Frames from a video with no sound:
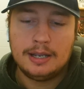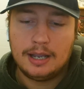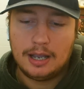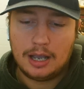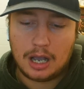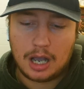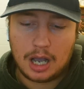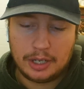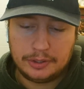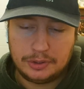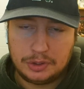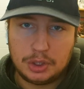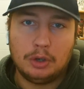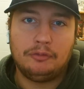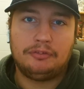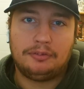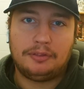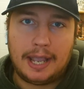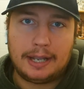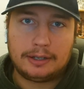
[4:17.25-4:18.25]
Joe
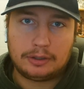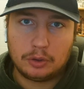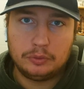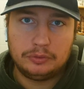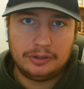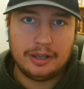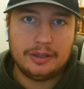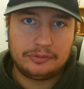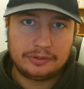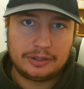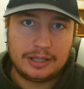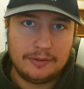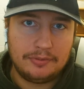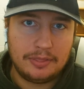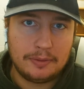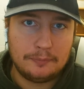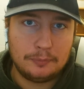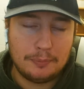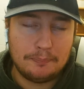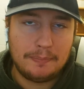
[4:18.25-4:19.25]
Flacco does give
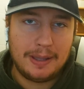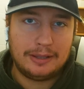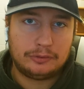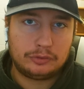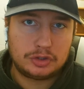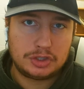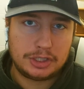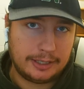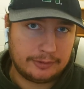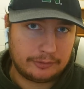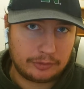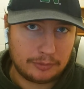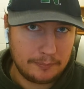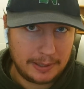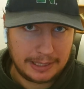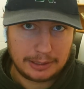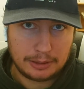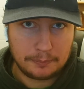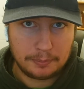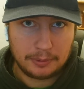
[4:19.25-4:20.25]
them the best chance to
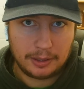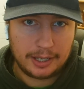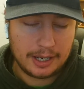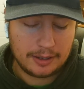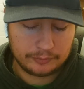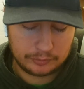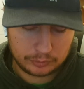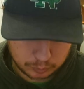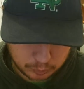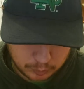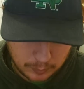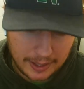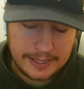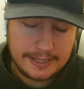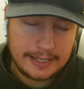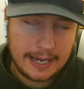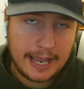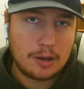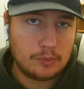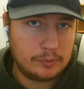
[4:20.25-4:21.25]
make the playoffs.
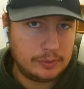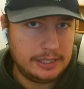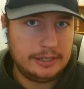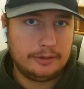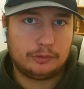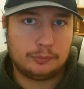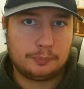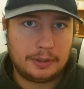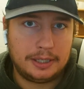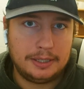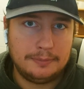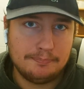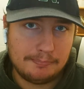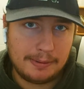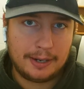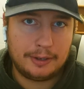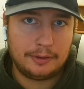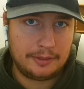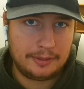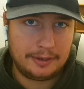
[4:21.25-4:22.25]
Right now, he is playing
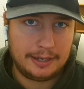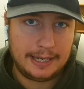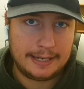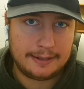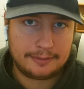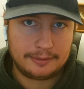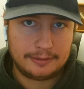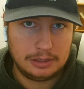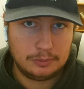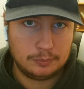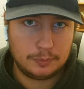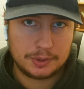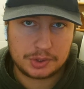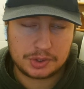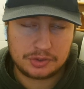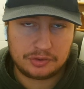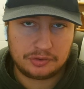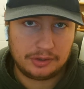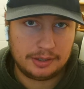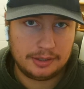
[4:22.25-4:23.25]
better than Anthony
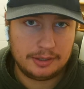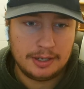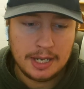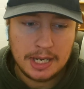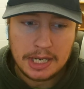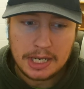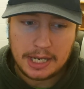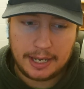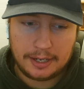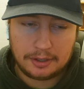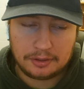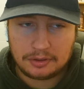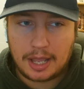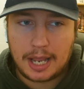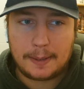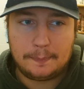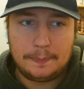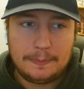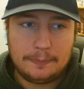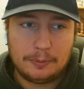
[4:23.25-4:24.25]
Richardson. And a
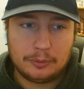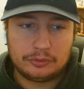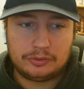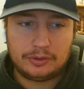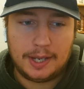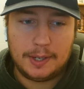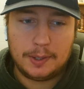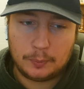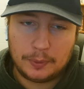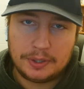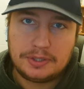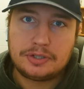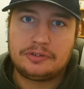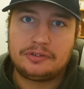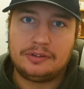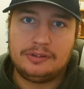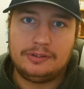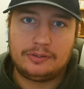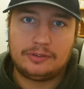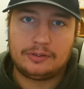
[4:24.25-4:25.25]
lot of people say
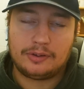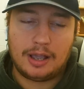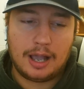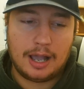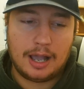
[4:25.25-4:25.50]
Richardson's